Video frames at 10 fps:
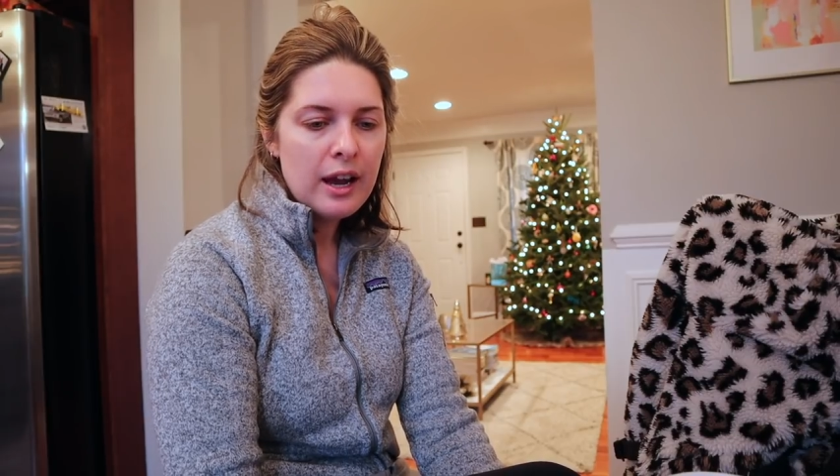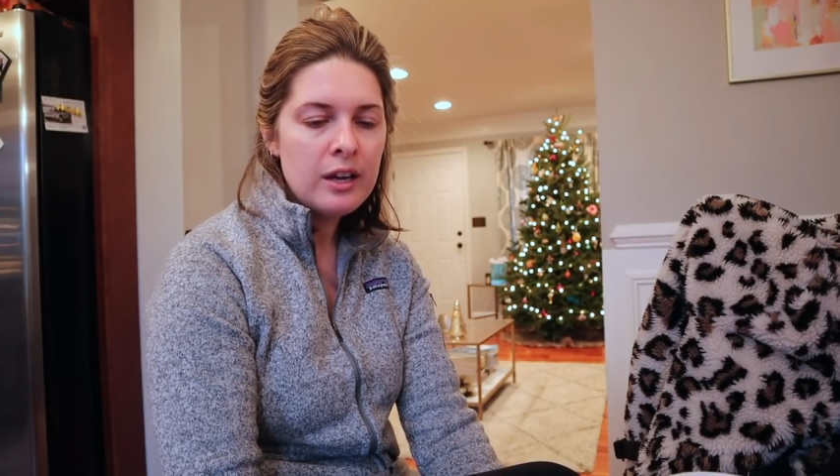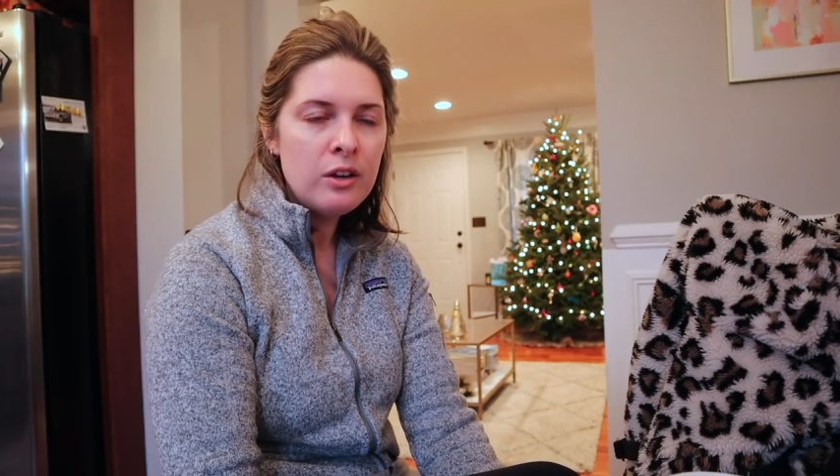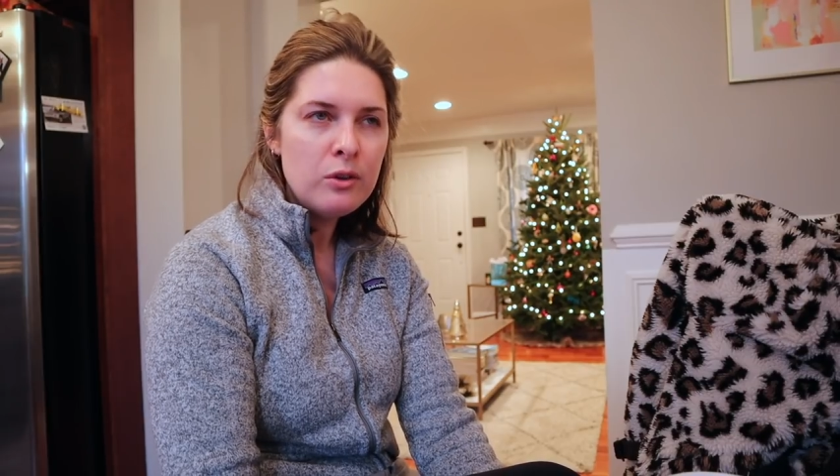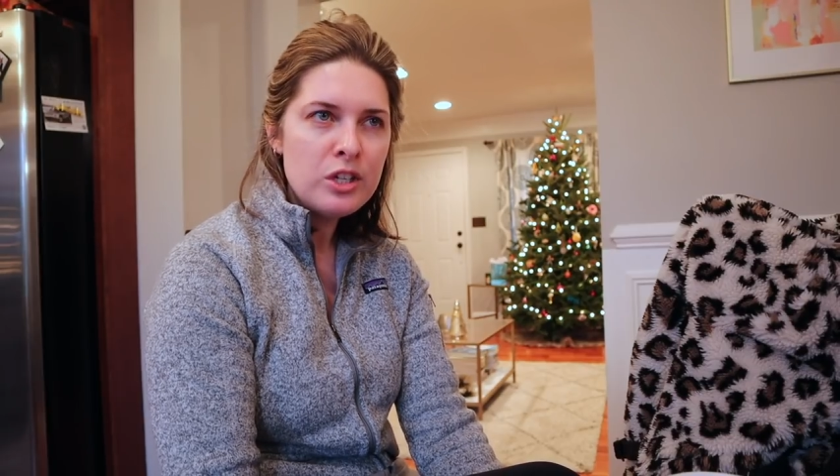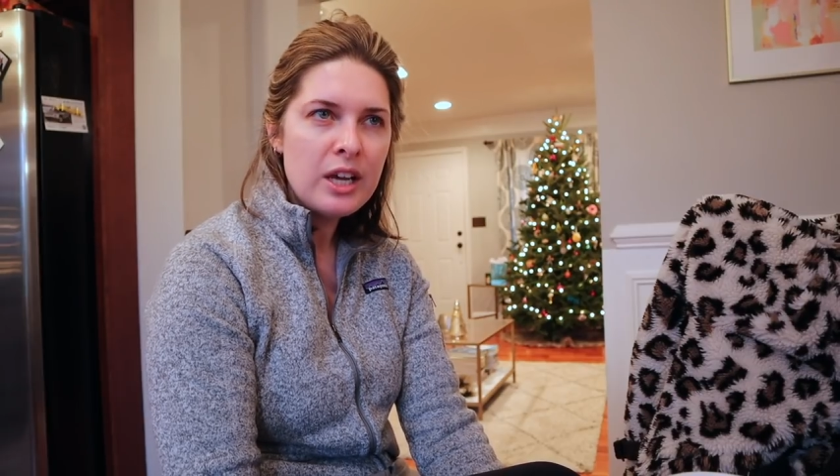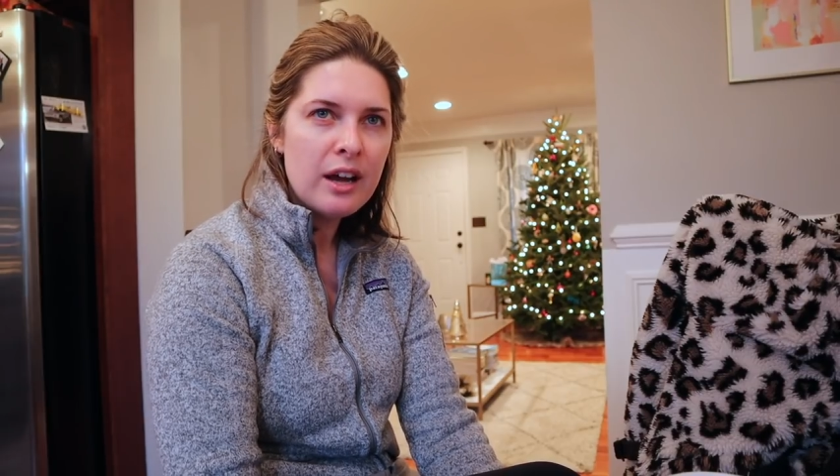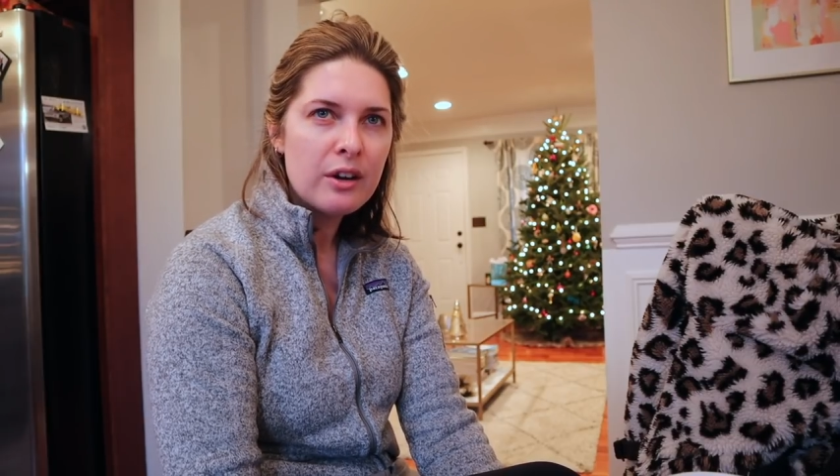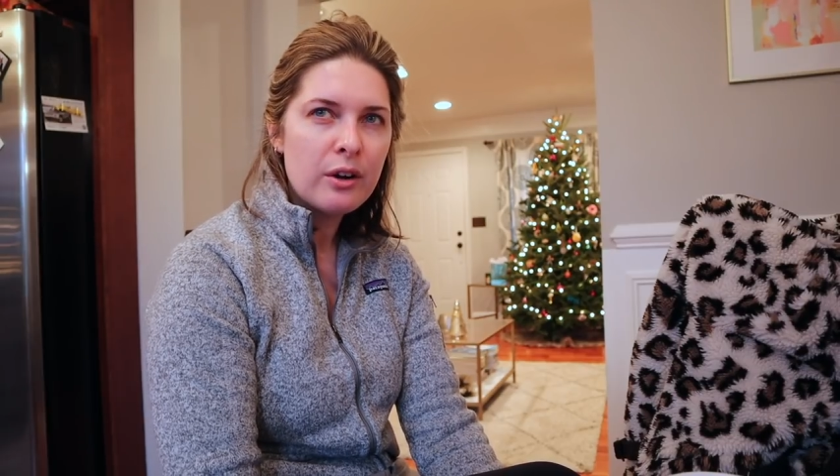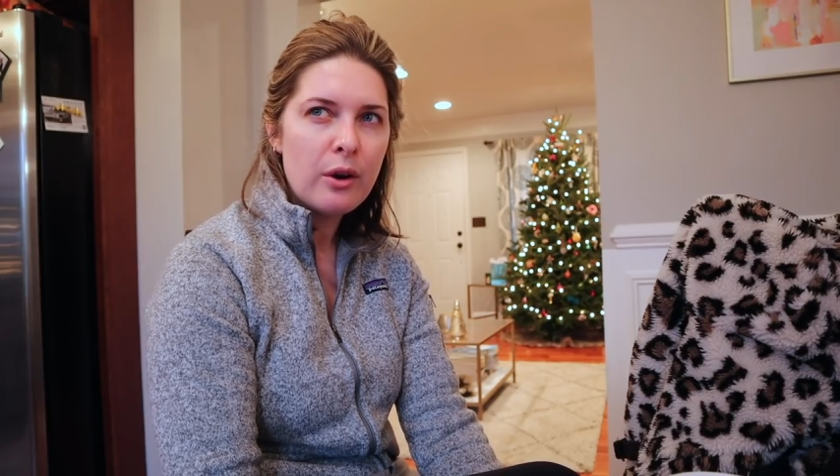I knew she
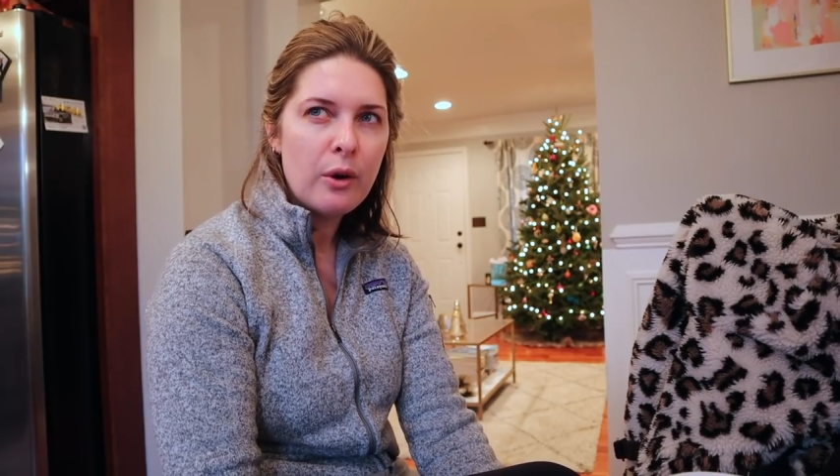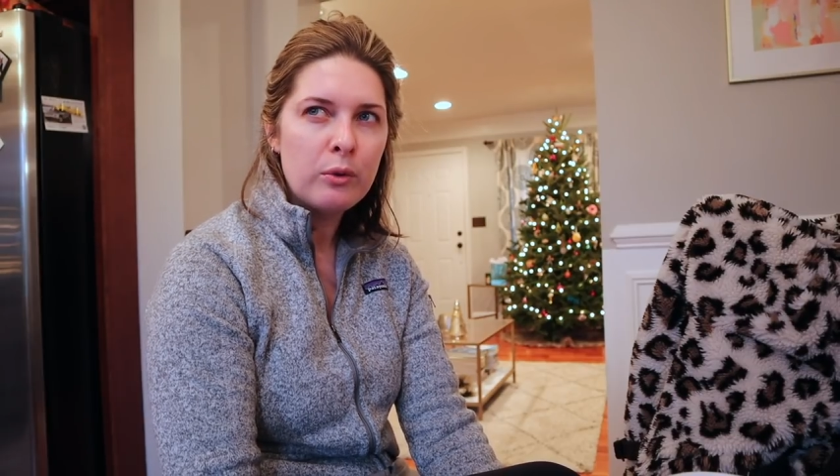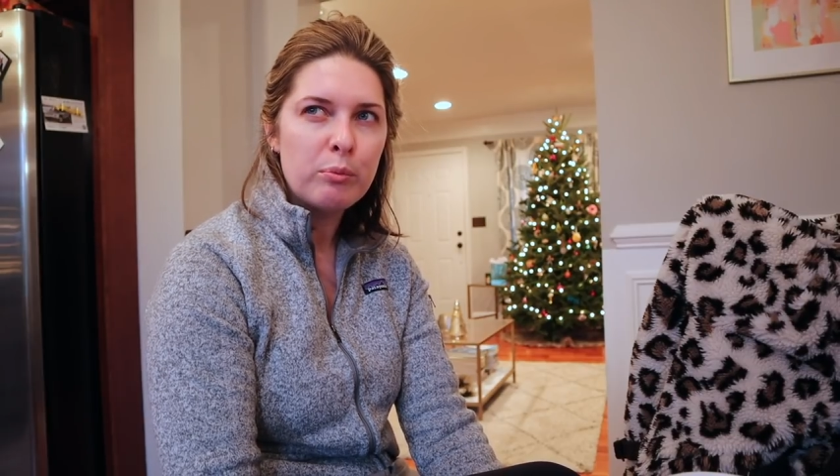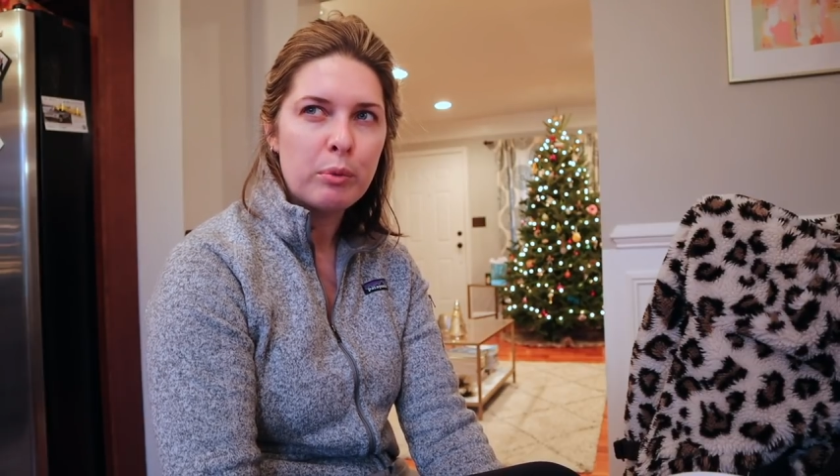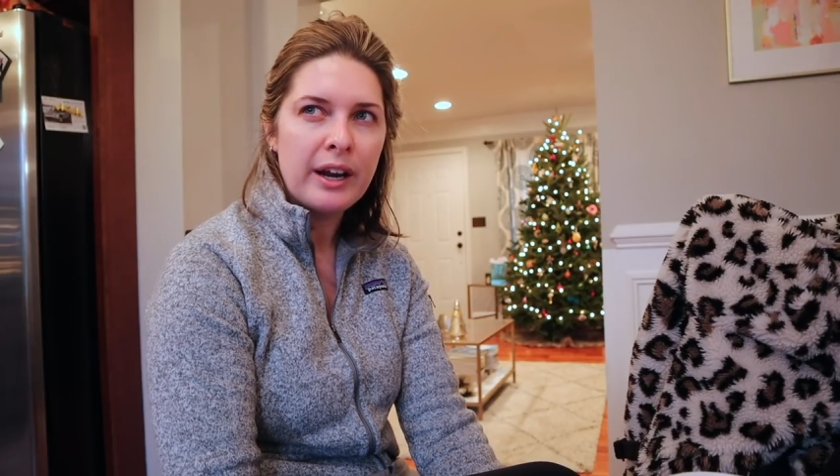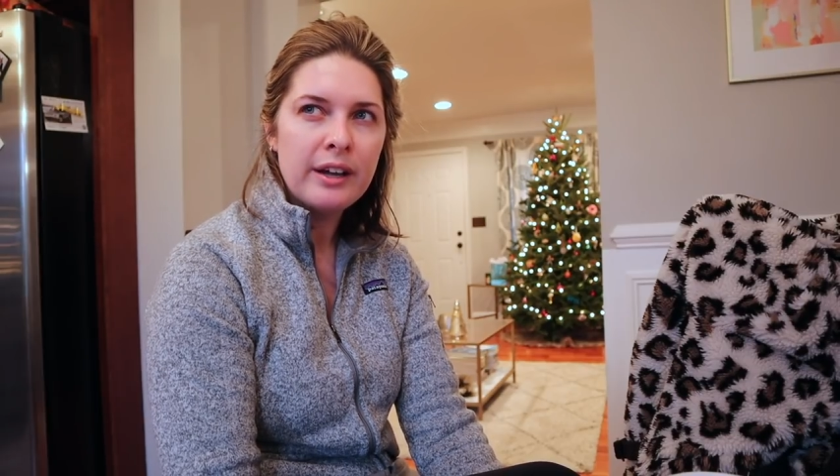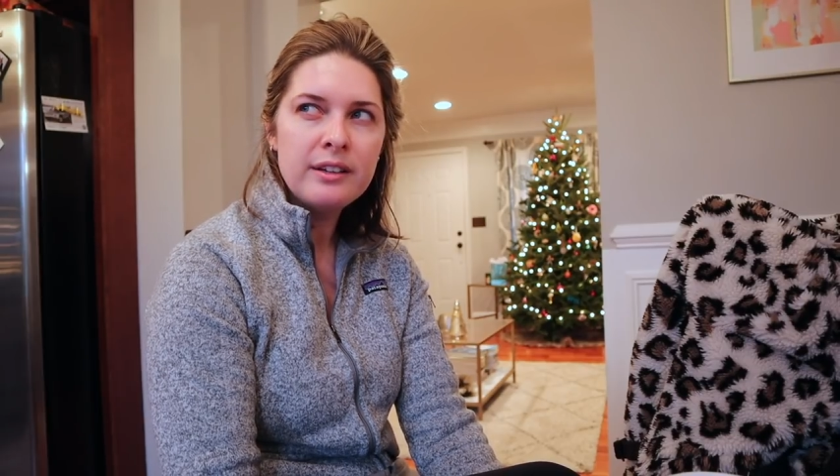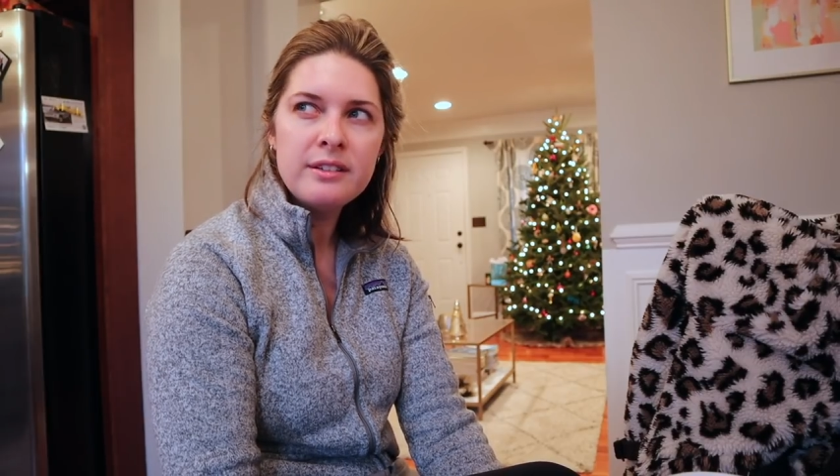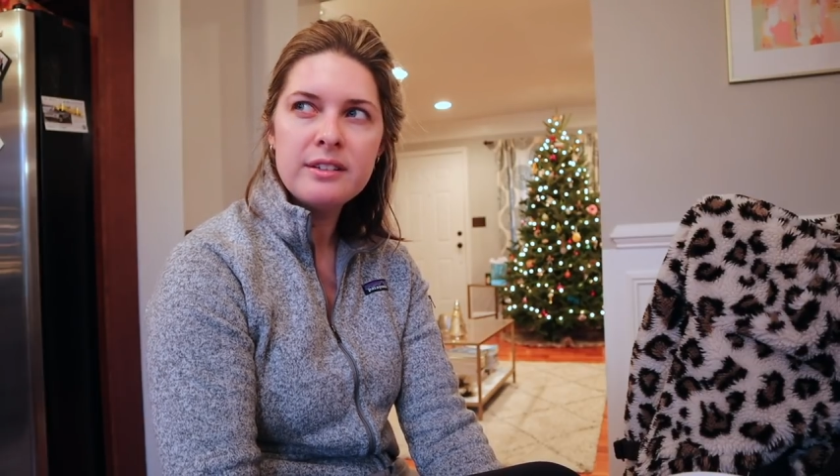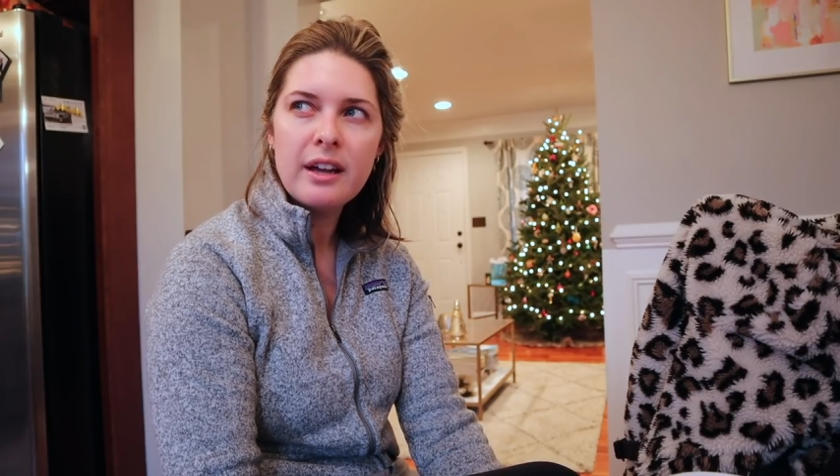had her own
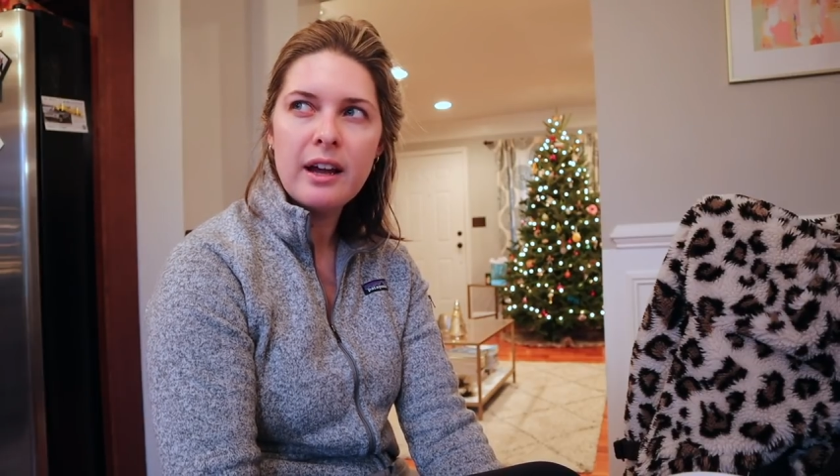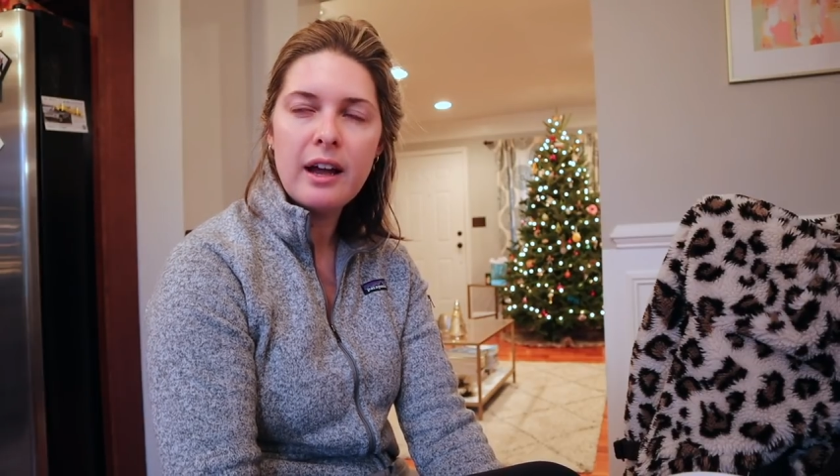brand.